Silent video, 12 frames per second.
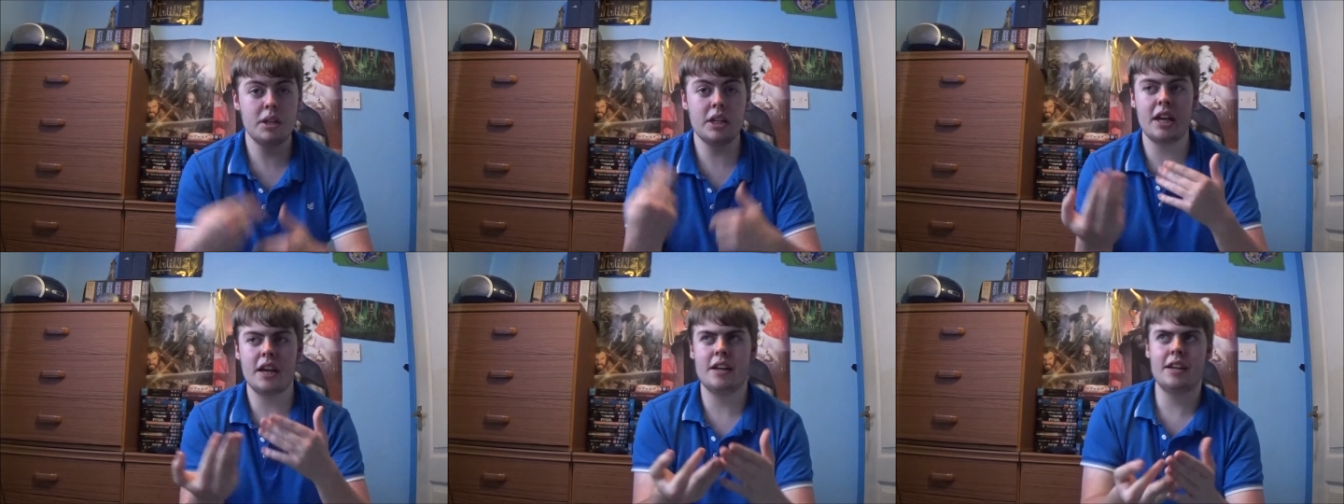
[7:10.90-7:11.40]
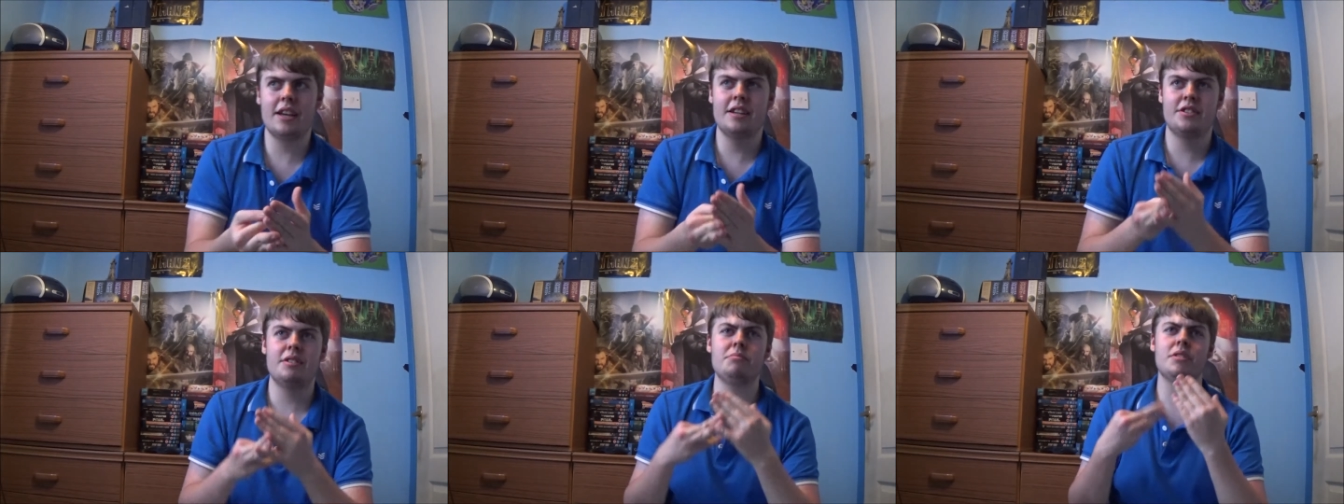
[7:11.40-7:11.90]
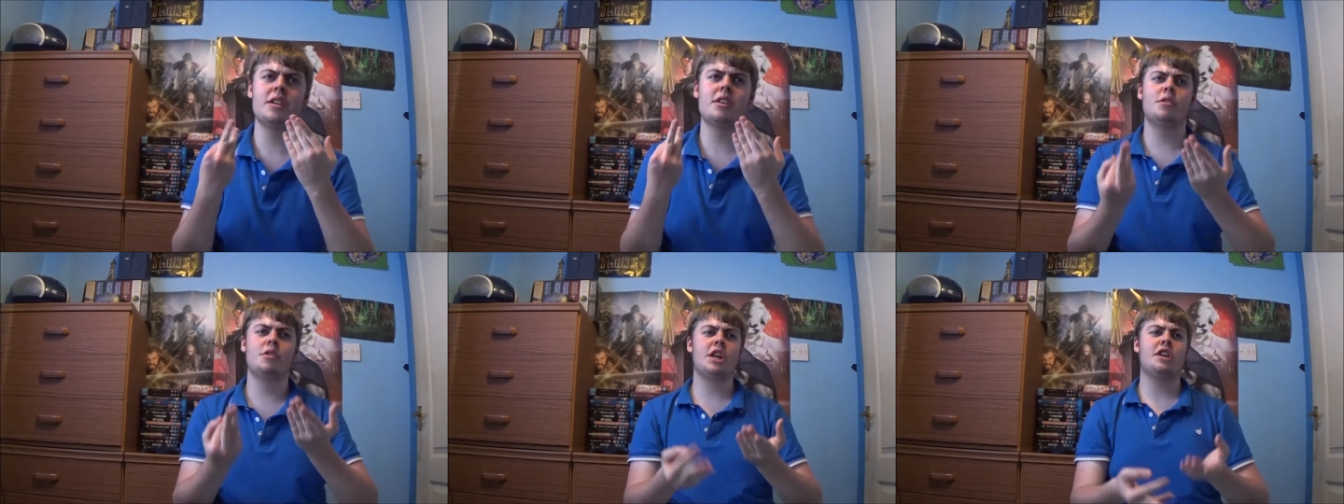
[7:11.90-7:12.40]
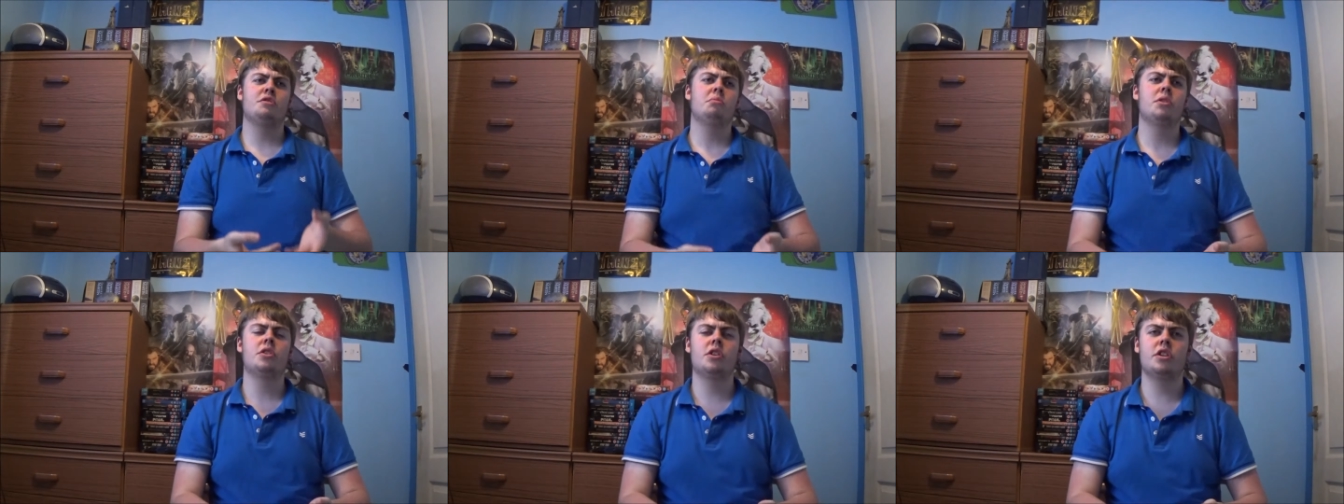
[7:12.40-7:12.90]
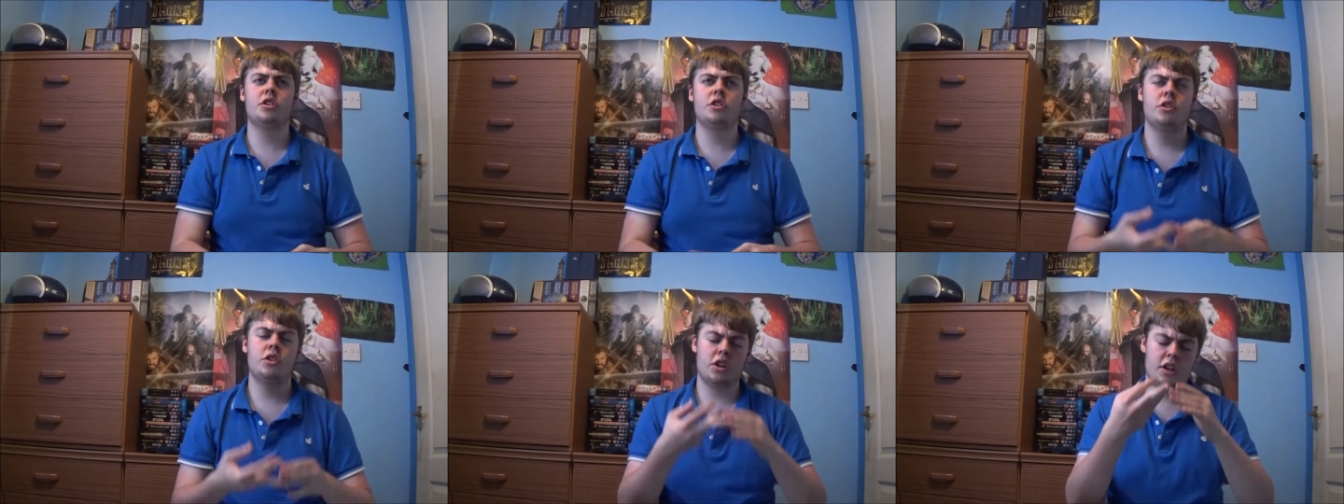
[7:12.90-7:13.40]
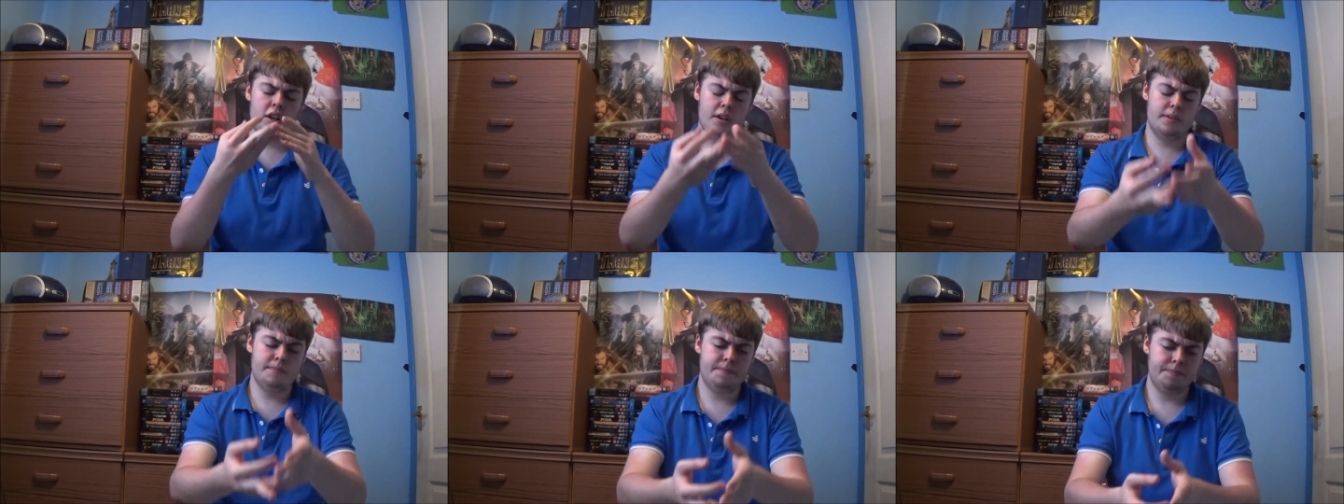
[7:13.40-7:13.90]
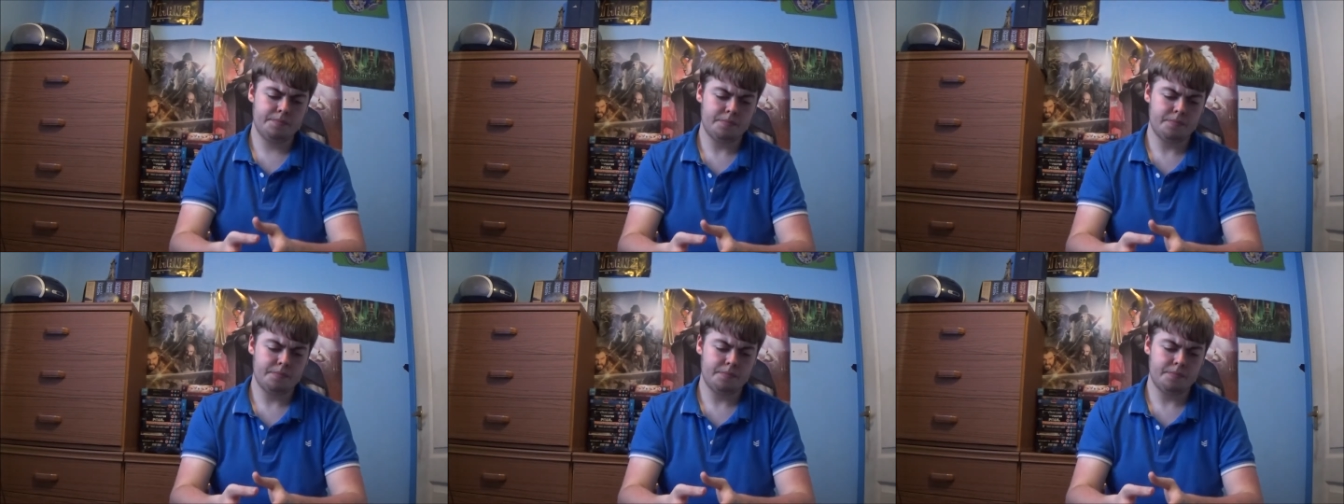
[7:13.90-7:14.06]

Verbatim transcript: But yeah, yeah, it seems like that's what they're gonna do. They're gonna.